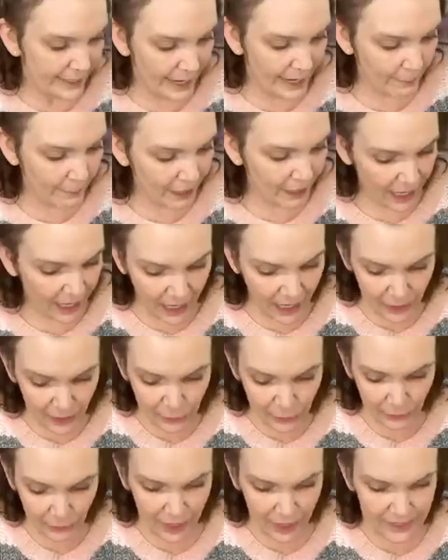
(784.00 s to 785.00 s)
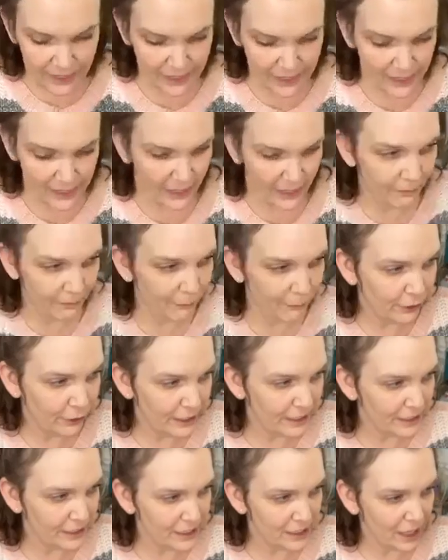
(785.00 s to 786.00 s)
Now, my other idea for
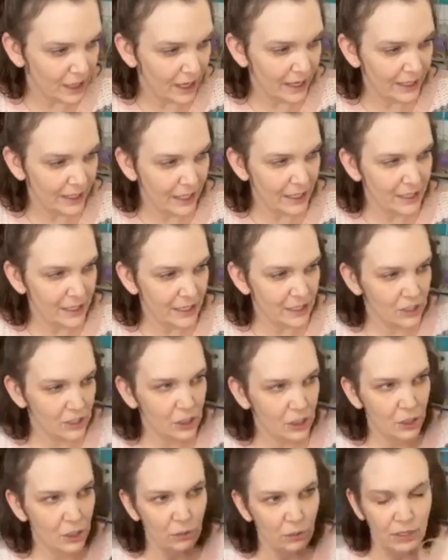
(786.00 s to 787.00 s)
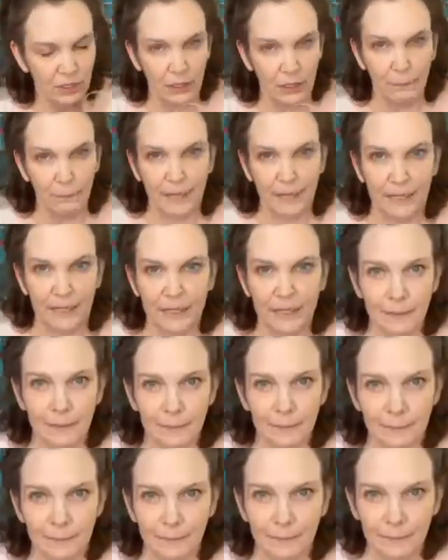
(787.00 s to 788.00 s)
inside this cute little bin,
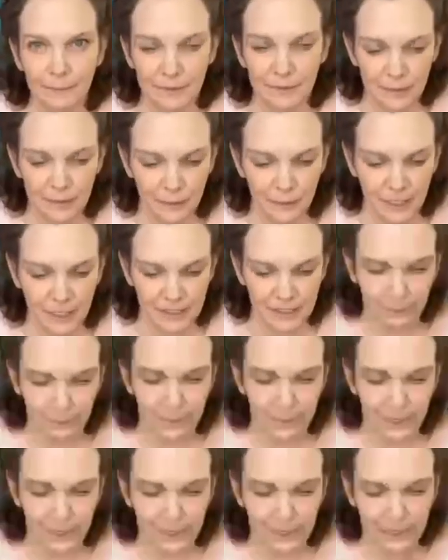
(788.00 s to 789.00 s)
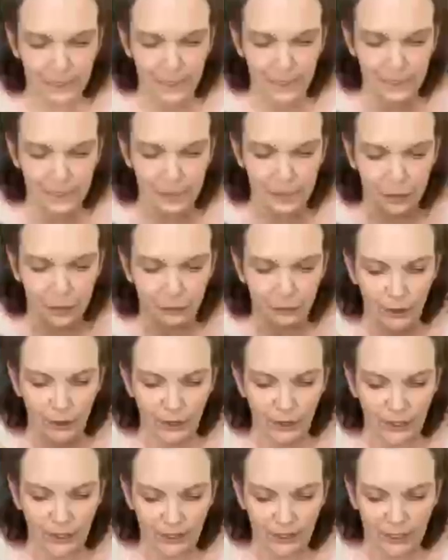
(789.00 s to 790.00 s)
see, we got some candy canes so far,
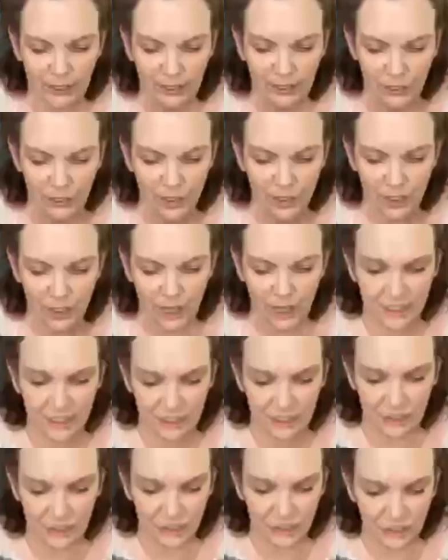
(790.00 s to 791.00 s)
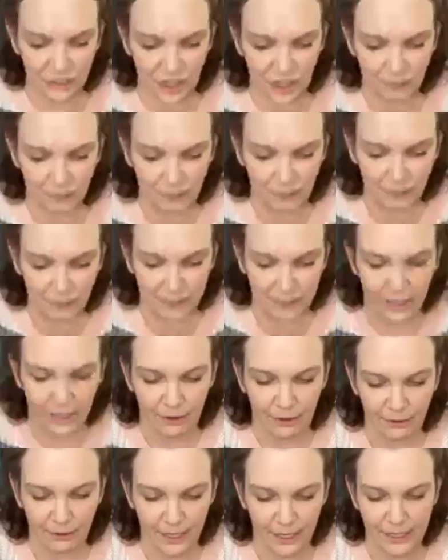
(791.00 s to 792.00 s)
and you can kind of just jam them in there,
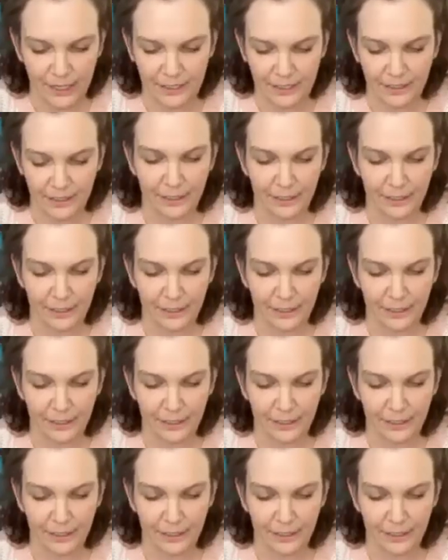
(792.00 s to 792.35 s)
right?